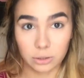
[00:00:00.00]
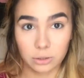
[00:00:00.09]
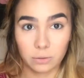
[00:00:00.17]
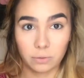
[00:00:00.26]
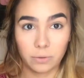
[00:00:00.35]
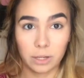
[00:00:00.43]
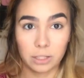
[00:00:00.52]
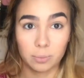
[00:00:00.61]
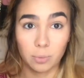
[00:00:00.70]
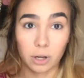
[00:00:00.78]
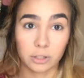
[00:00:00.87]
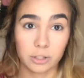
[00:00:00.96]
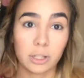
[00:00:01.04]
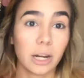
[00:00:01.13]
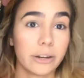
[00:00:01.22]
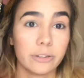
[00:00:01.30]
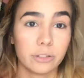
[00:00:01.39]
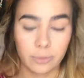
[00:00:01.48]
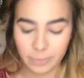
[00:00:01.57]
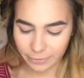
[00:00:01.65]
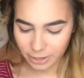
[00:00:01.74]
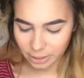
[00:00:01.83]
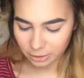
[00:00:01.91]
Too Faced bronzer that I used on
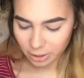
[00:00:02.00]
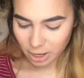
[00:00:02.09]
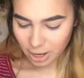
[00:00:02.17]
my face,